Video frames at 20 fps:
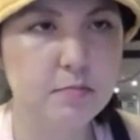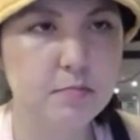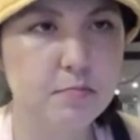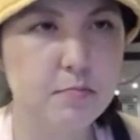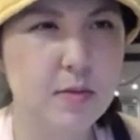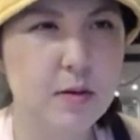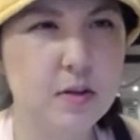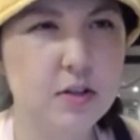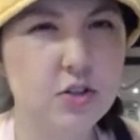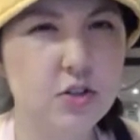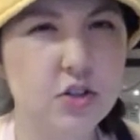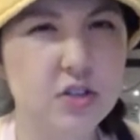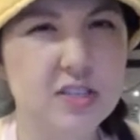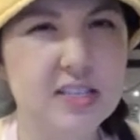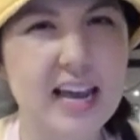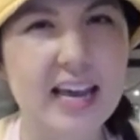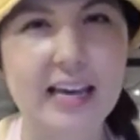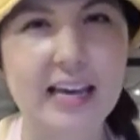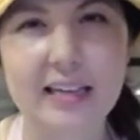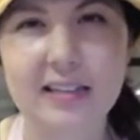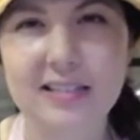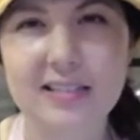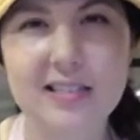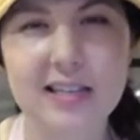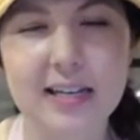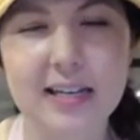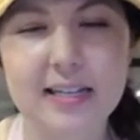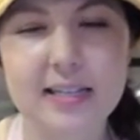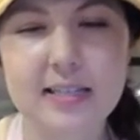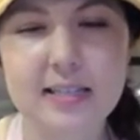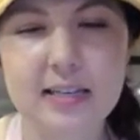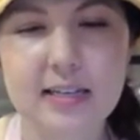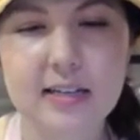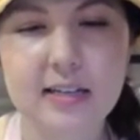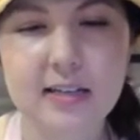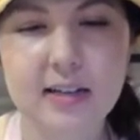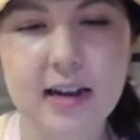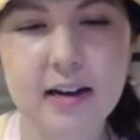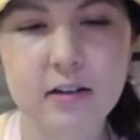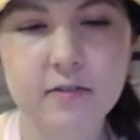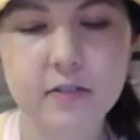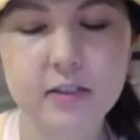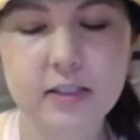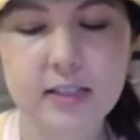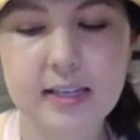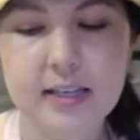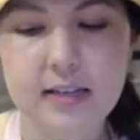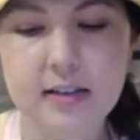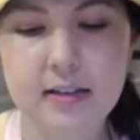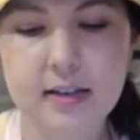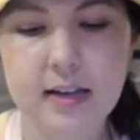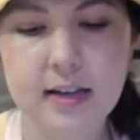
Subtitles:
maybe just hand slice it carefully